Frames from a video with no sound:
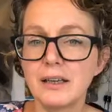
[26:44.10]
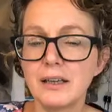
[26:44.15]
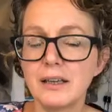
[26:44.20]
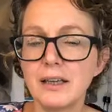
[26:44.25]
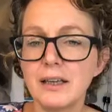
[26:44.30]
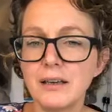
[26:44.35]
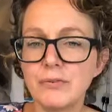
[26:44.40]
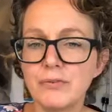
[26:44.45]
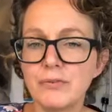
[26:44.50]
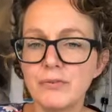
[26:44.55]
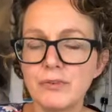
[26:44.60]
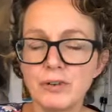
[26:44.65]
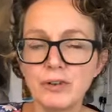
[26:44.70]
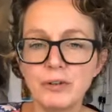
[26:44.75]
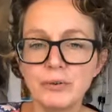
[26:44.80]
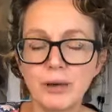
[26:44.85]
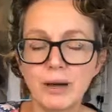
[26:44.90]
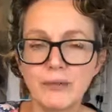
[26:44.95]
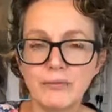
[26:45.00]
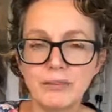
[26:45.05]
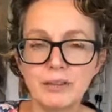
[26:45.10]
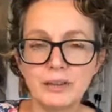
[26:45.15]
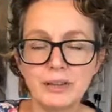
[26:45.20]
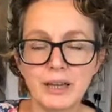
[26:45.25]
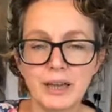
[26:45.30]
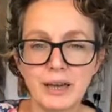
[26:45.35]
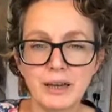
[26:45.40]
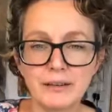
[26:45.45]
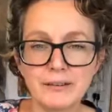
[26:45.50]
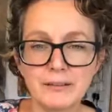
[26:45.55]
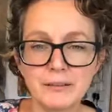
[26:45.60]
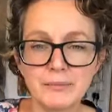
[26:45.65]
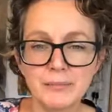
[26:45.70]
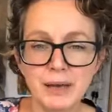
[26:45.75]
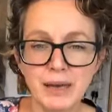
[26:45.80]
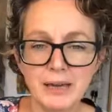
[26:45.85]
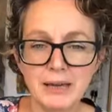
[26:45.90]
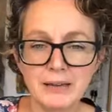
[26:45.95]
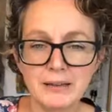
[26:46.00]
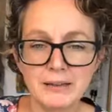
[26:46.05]
If you haven't yet
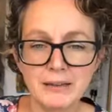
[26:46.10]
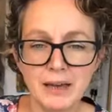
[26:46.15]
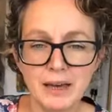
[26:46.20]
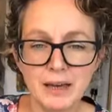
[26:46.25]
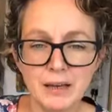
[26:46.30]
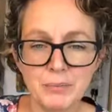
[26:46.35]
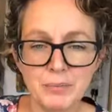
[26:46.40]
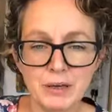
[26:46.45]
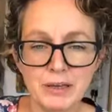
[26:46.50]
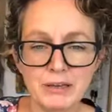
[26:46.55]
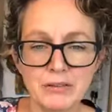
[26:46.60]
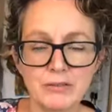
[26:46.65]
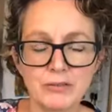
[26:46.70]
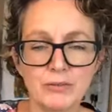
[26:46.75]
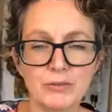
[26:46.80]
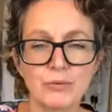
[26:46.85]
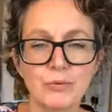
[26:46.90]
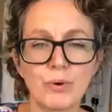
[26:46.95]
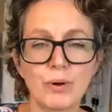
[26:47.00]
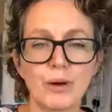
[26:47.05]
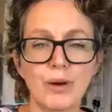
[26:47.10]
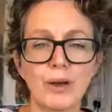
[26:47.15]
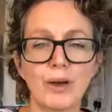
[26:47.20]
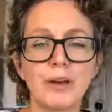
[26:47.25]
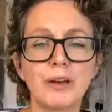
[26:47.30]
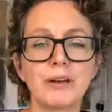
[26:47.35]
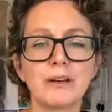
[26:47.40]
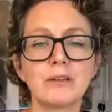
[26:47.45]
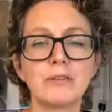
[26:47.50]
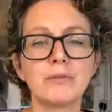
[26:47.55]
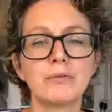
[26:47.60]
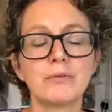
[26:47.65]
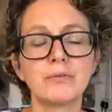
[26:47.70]
made a piece of work